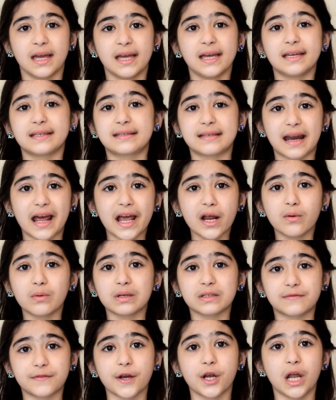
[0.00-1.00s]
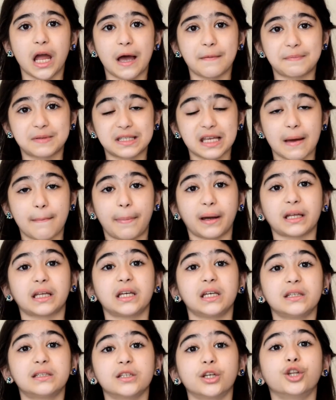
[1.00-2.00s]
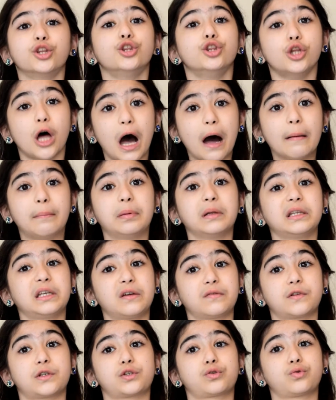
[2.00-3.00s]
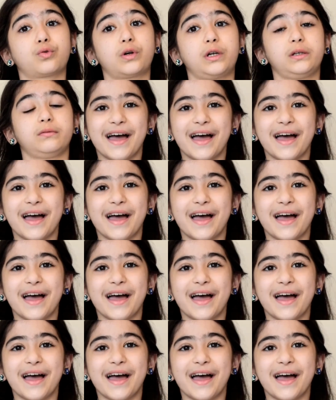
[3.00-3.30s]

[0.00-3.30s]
Israel was very upset, but he did not believe the story.